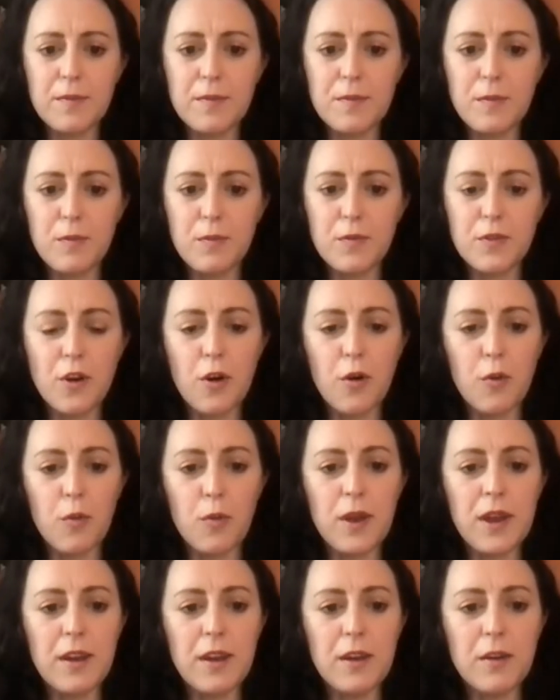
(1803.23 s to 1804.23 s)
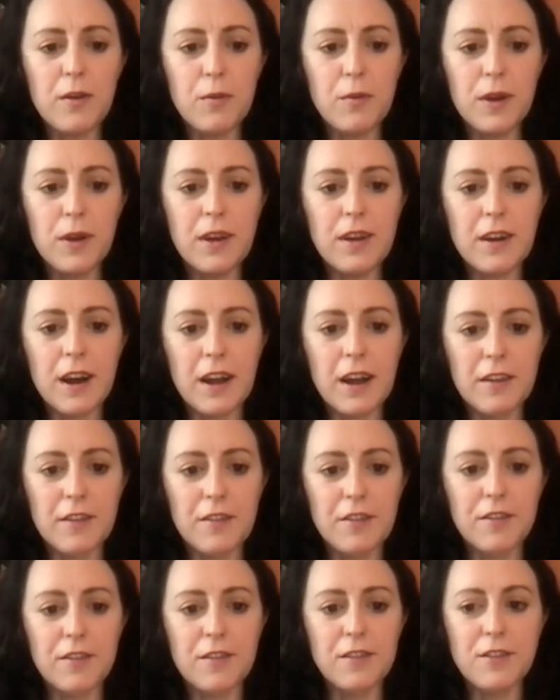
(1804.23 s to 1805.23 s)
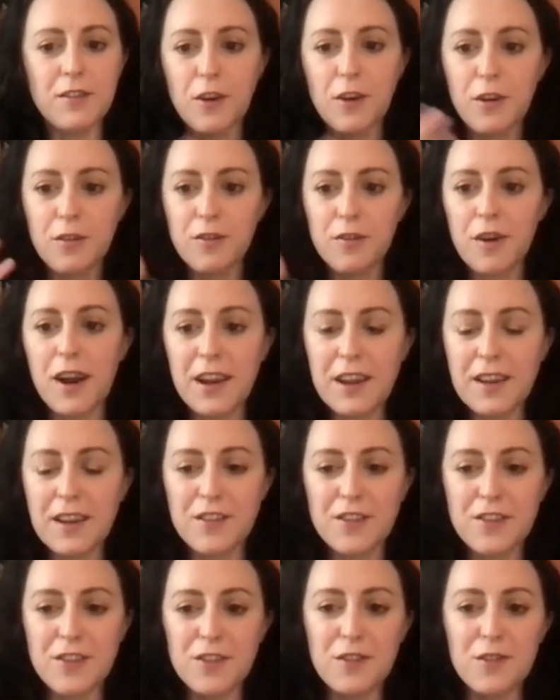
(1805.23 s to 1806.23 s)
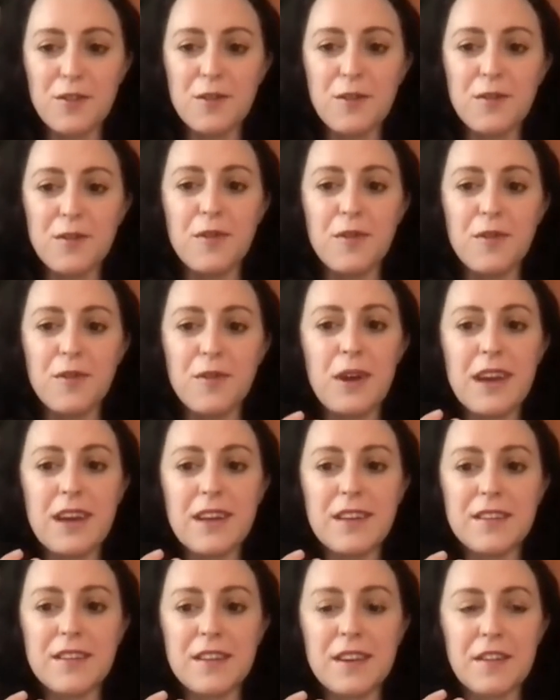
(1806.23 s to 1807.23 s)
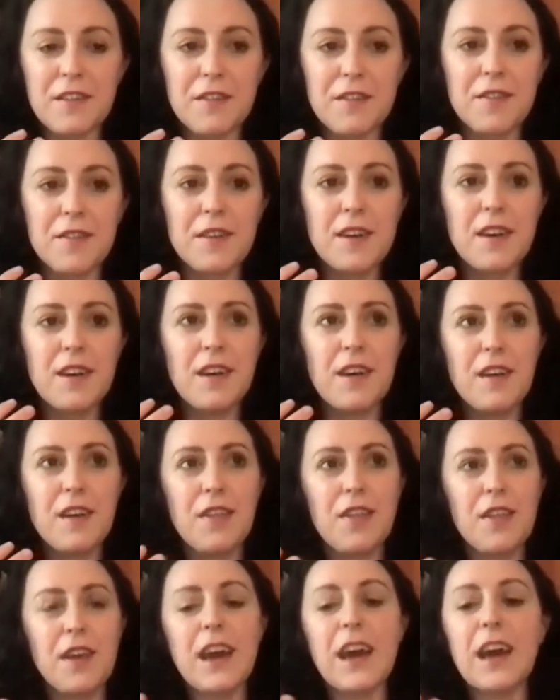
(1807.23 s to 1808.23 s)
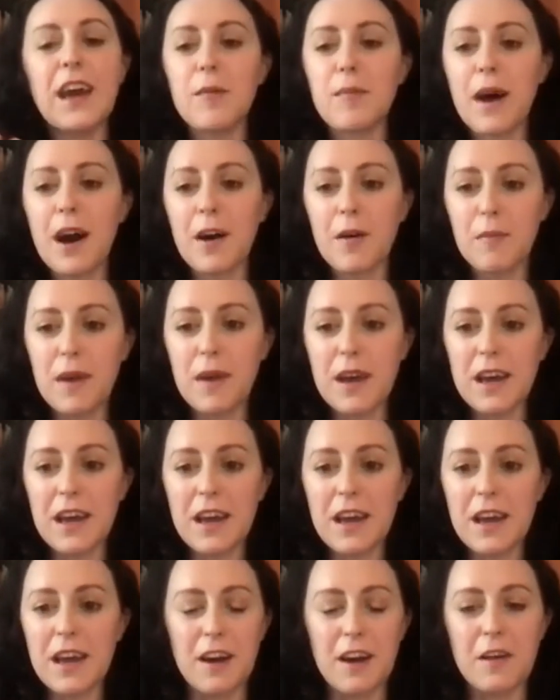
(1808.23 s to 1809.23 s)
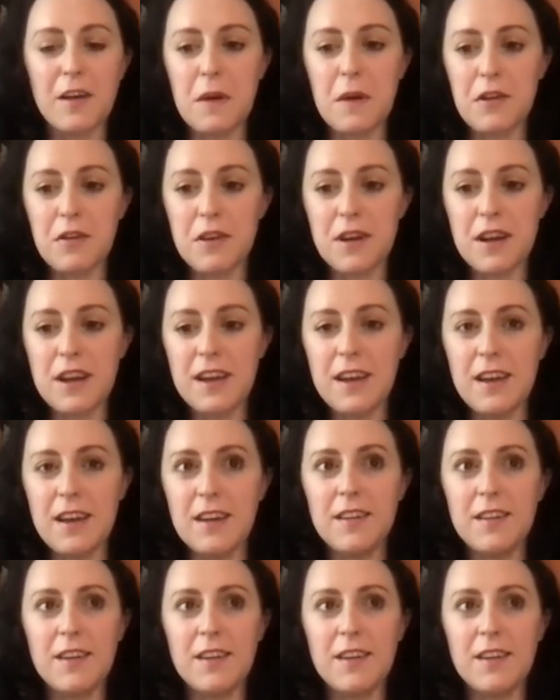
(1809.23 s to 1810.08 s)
So we kind of dove right into the weeds of thinking about making a documentary